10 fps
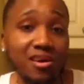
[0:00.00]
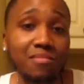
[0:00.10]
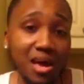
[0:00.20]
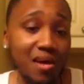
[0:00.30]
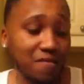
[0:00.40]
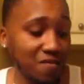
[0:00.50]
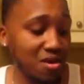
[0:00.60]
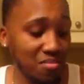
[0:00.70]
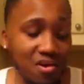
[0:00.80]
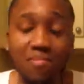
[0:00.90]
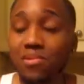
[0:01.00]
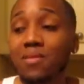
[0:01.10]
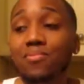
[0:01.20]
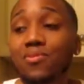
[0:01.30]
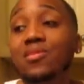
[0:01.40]
come down from point
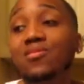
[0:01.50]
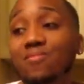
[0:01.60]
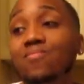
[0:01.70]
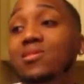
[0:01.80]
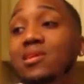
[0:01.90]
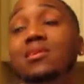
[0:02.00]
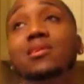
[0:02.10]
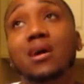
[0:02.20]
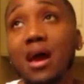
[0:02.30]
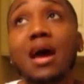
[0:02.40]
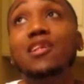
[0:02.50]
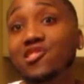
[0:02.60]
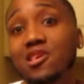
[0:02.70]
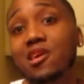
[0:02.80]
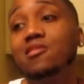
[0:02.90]
blank period is really a high
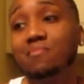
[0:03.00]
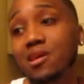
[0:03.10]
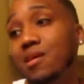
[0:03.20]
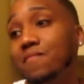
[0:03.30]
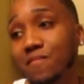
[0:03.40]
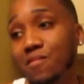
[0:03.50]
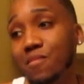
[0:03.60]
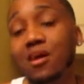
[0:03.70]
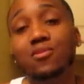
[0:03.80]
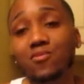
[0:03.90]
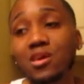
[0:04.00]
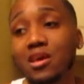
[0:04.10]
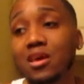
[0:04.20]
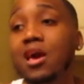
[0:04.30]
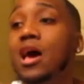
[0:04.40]
that you can't come down from i do
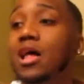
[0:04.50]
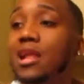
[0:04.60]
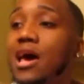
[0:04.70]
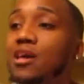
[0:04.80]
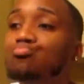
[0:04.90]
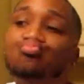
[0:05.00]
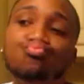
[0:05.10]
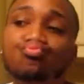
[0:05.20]
get it like